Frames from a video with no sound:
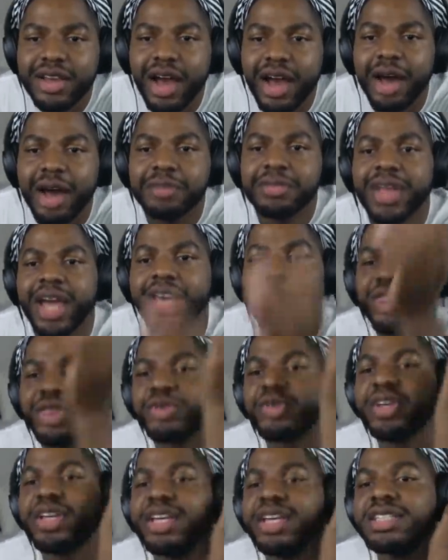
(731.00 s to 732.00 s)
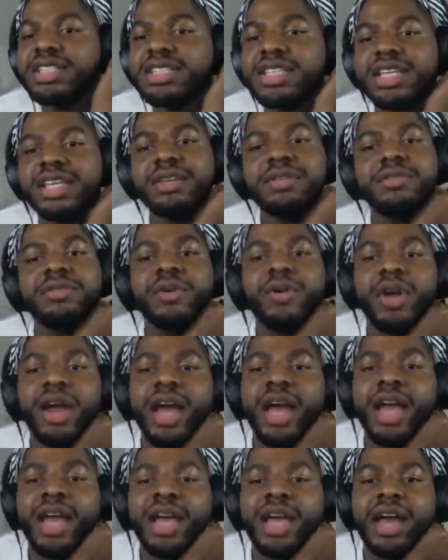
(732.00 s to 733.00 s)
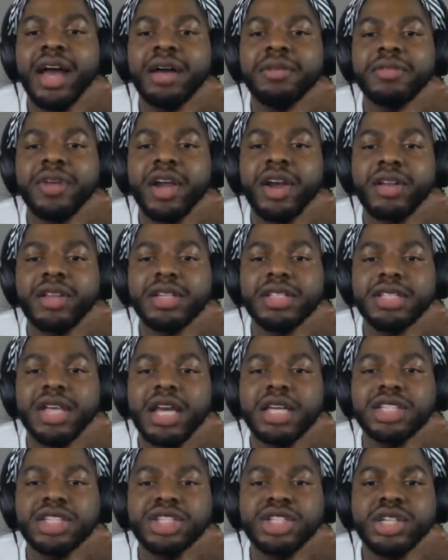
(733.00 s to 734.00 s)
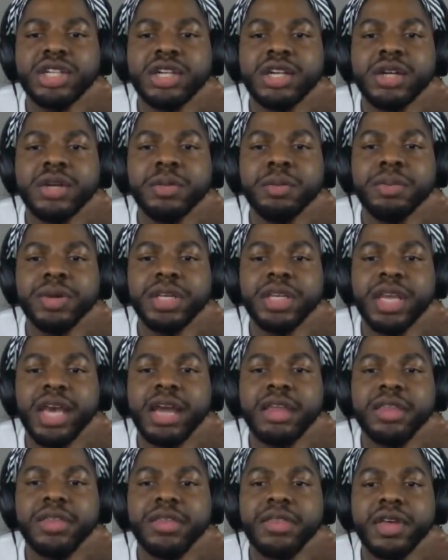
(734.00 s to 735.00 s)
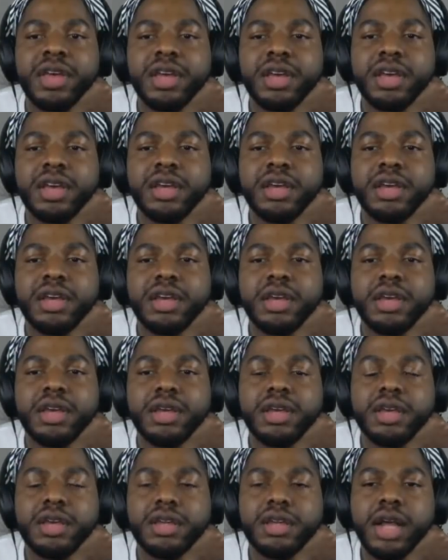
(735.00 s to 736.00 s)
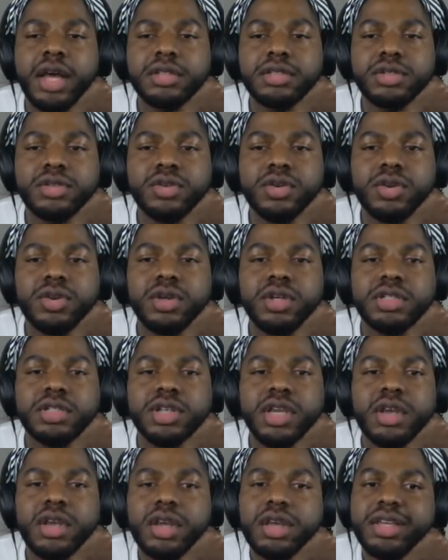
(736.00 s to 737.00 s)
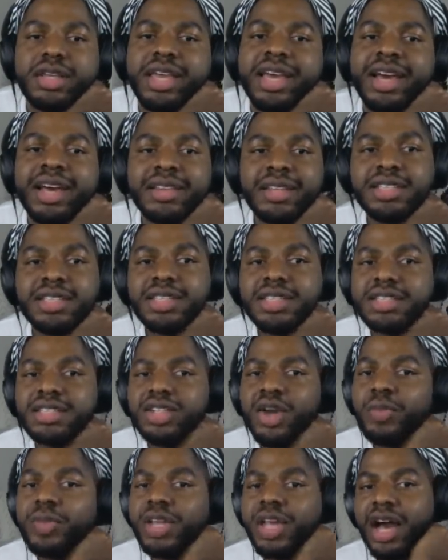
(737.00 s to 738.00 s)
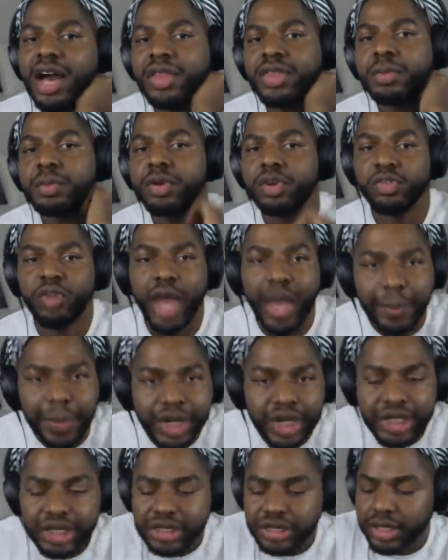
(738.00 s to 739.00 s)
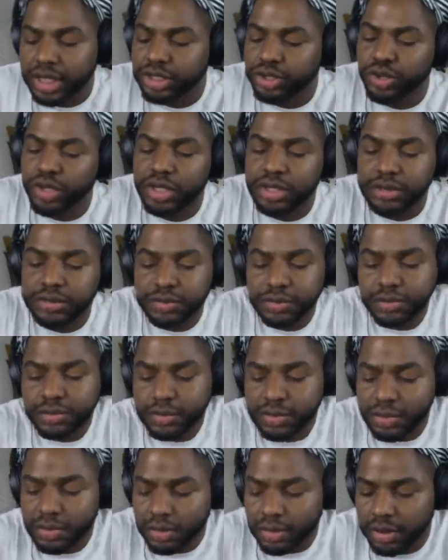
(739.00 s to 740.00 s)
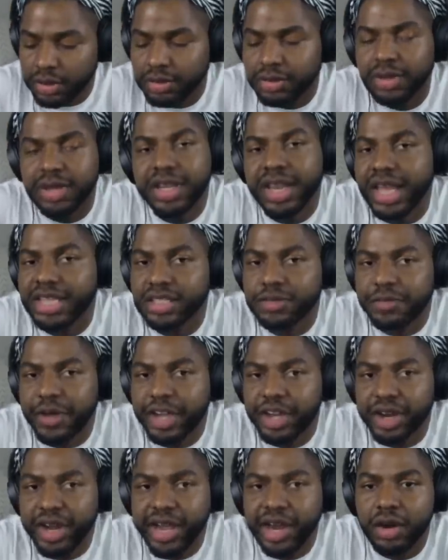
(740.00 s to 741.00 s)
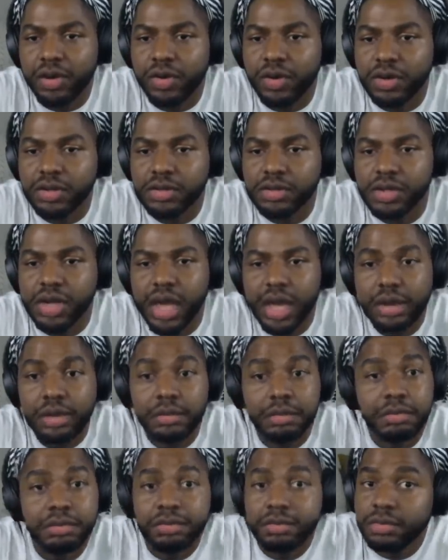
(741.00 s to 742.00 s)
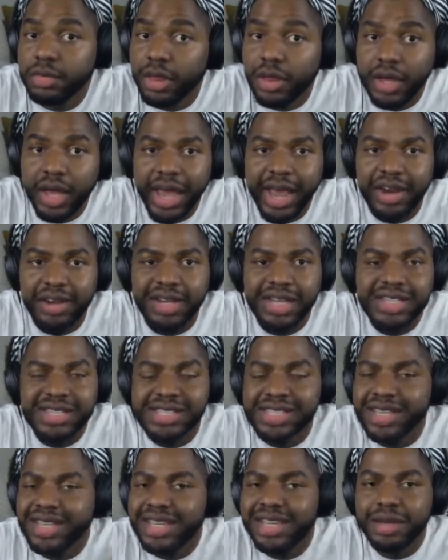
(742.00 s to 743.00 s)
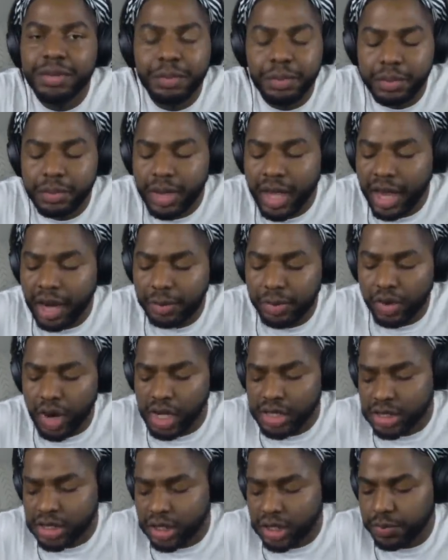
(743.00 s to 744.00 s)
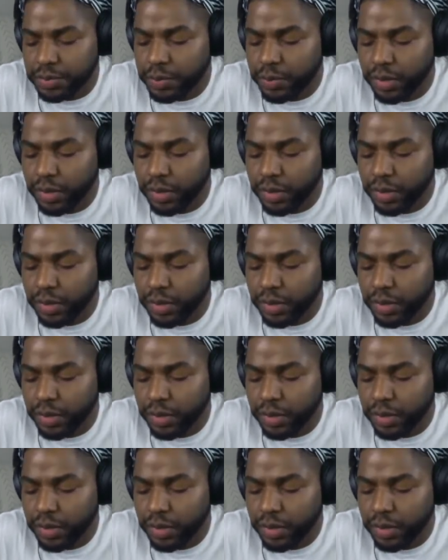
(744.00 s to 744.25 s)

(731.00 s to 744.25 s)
I'm like 3C, 4A. I have curly texture, but yet thick, not too coarse. Yeah, there's just so many other parameters that you could classify your hair on. Hair density, hair porosity.